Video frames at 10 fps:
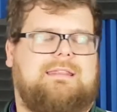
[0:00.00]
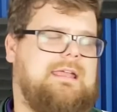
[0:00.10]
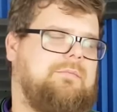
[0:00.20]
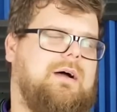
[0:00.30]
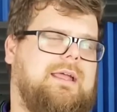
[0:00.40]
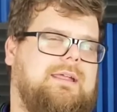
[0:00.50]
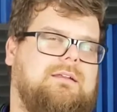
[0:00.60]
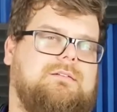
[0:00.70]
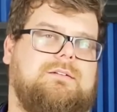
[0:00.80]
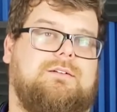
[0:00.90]
they might
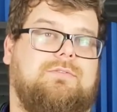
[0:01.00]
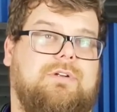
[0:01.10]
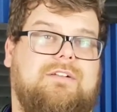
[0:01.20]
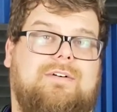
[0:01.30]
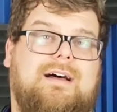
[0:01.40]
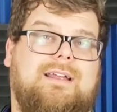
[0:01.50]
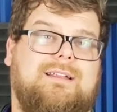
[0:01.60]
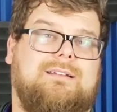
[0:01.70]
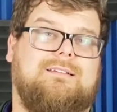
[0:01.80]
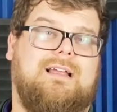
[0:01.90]
redefine.